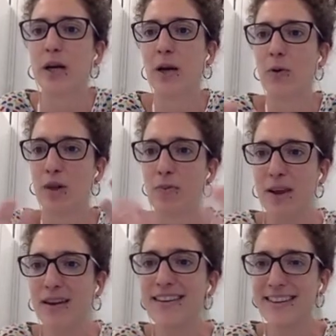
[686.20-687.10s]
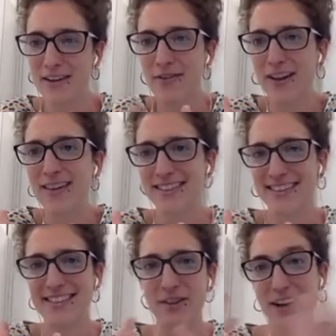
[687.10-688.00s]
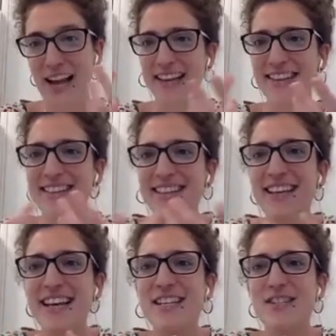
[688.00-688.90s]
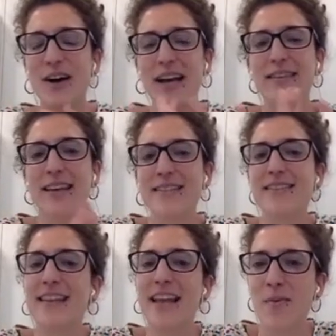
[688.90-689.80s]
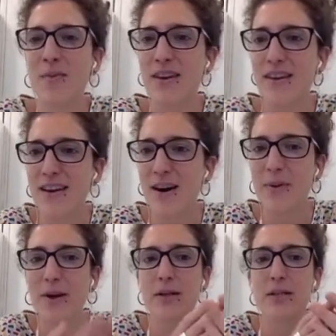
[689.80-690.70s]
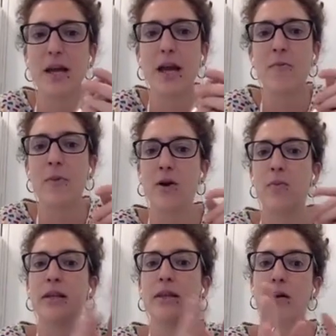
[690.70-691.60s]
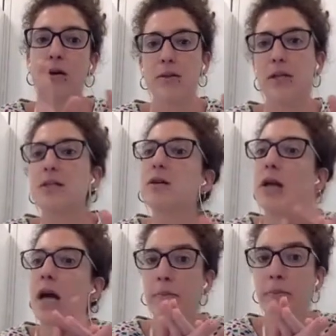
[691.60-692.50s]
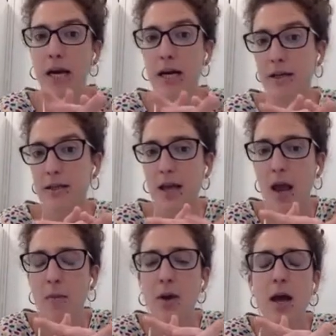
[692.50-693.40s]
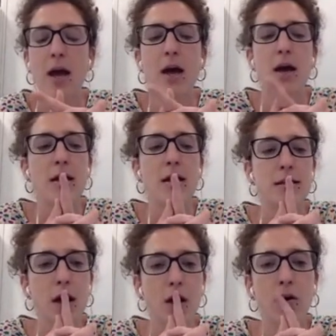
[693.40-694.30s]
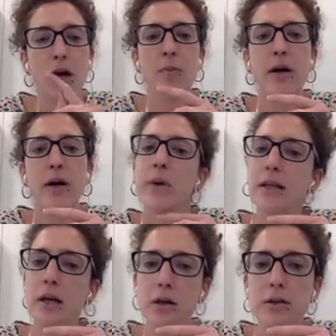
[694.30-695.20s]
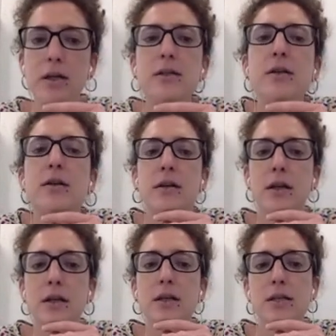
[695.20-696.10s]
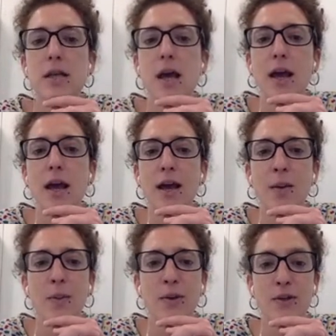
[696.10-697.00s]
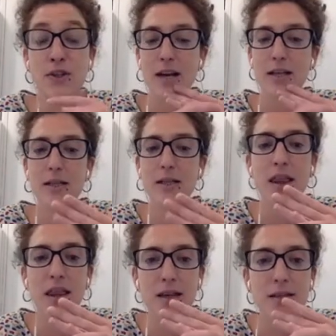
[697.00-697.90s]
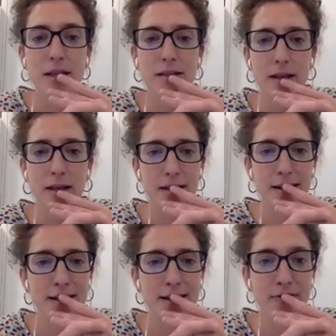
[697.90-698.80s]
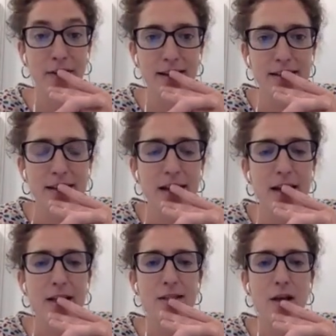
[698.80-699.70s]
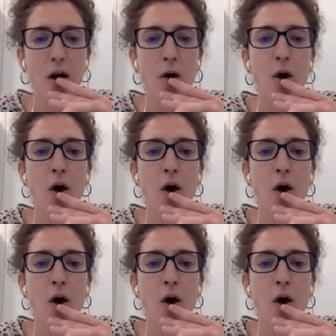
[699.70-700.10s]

with me in the field, in the reality. So I test them here because the environmental conditions are the same. So environmental condition, this is the most challenging things that I faced. So